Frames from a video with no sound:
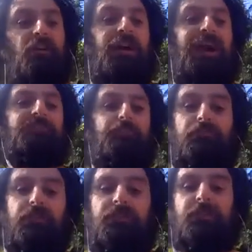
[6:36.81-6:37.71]
that's
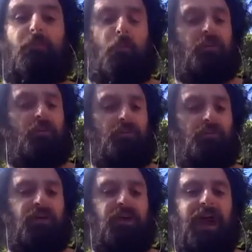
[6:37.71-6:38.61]
really important.
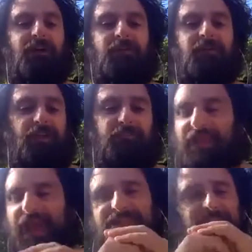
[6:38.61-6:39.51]
I mean, like,
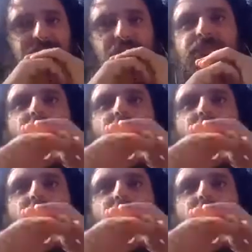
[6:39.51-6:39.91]
that's the